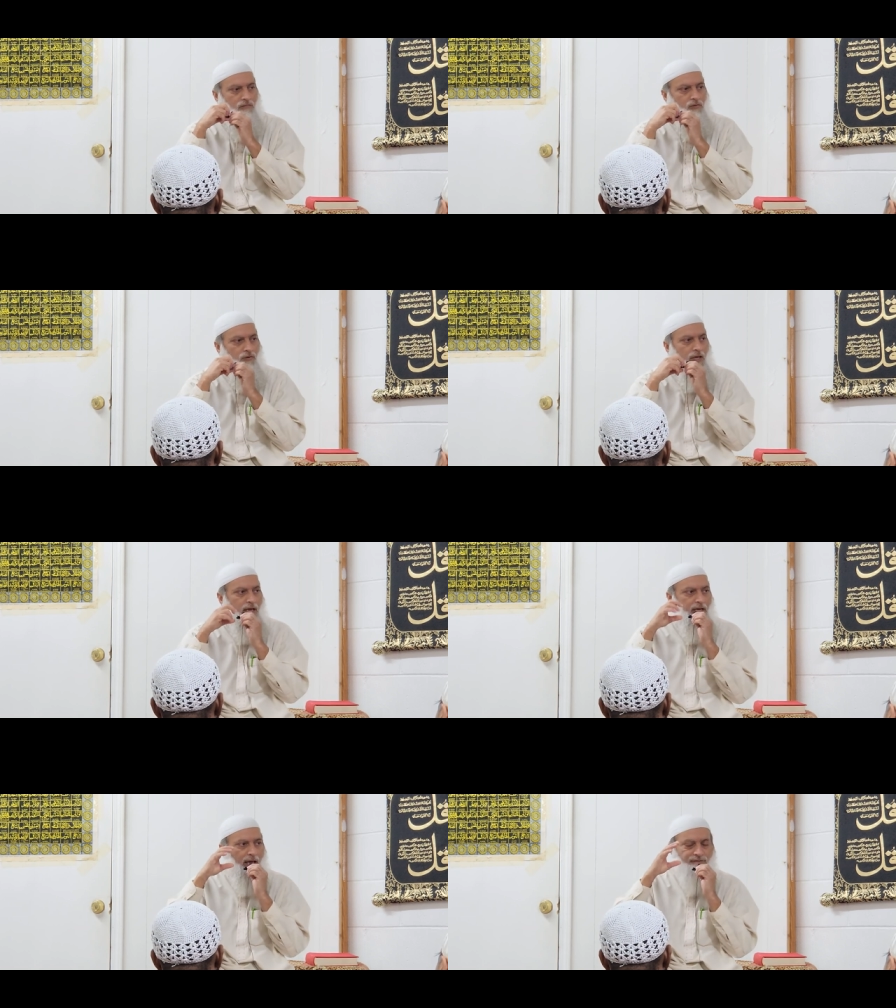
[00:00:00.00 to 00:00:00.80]
You
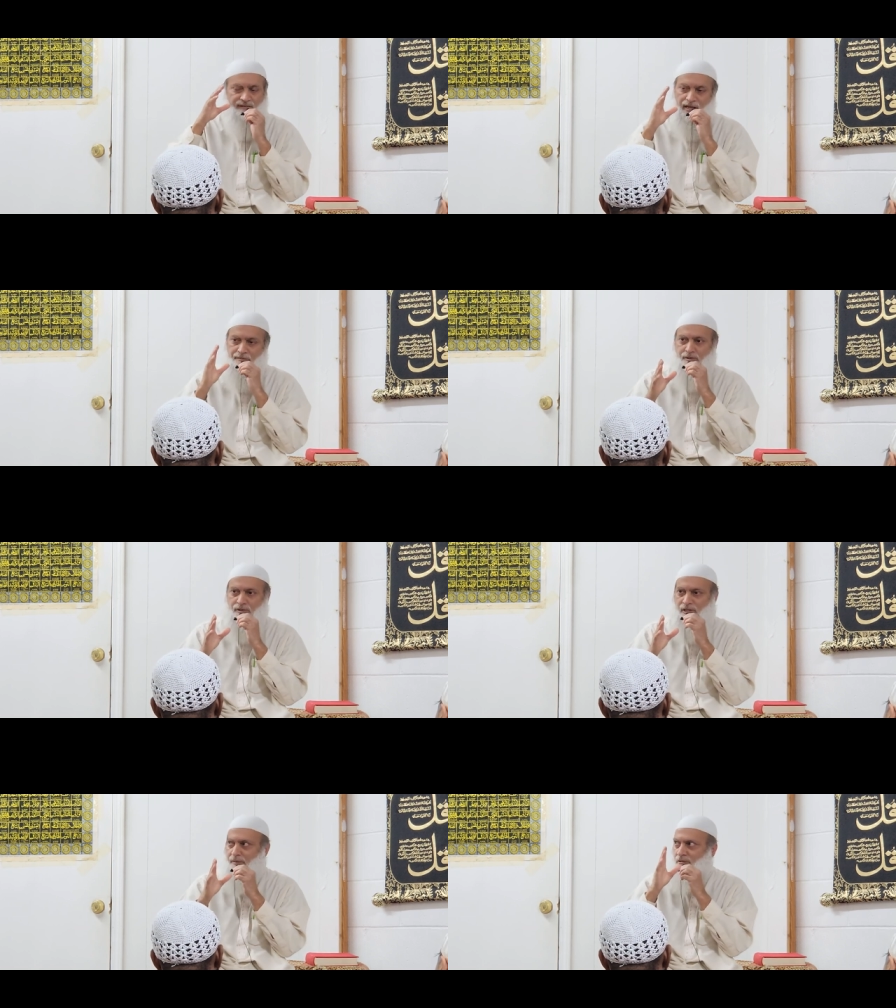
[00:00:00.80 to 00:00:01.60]
can't have depth
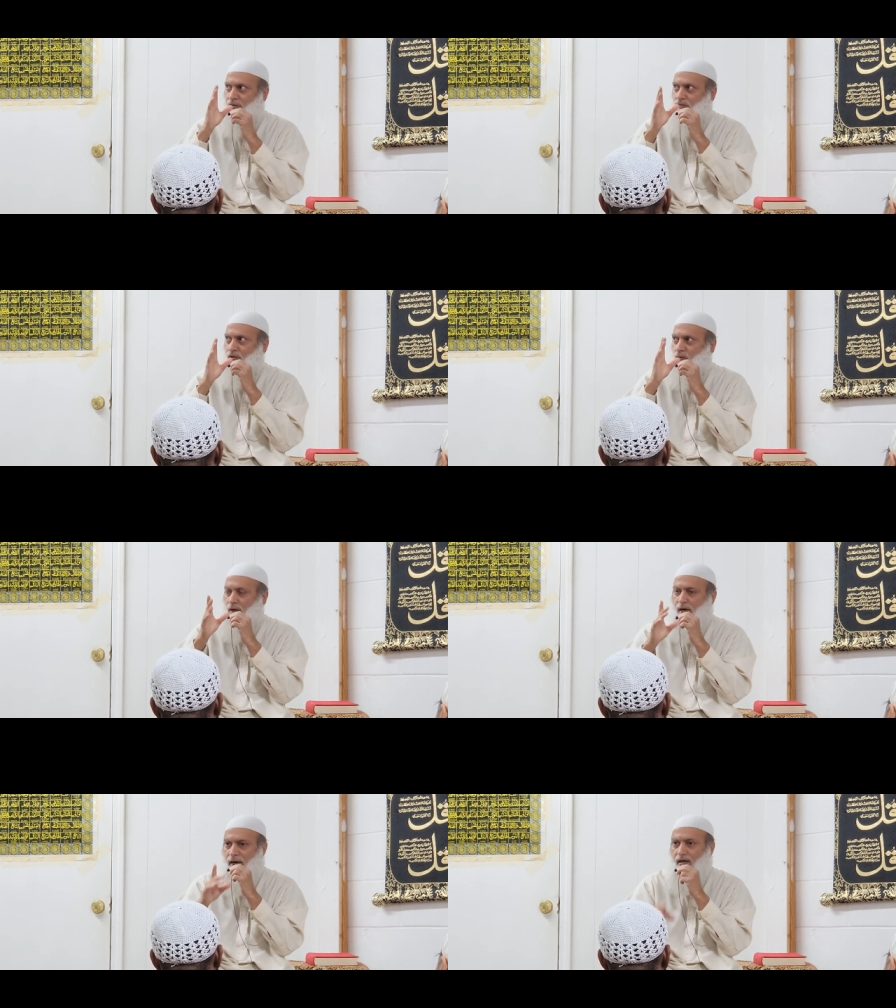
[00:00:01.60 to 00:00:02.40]
perception with
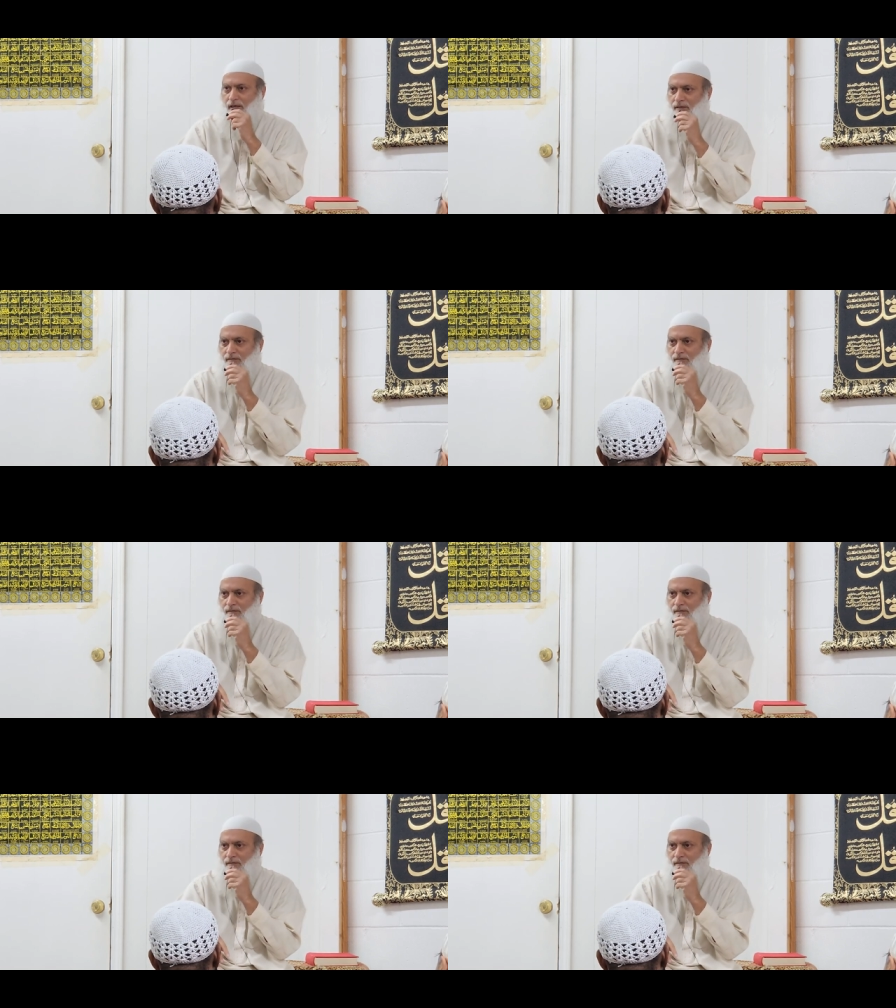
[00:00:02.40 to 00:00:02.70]
one eye.